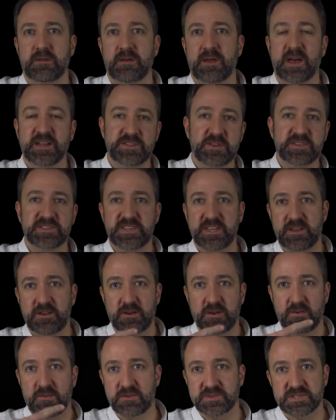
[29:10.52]
As you see
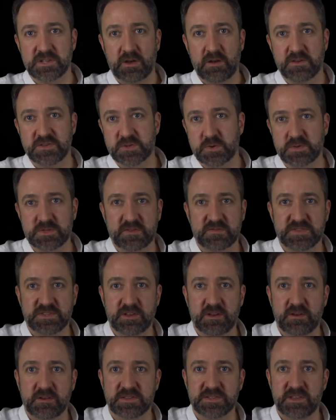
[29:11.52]
here, there's all sorts of
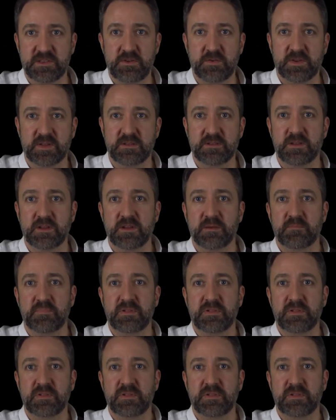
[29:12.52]
songs that you can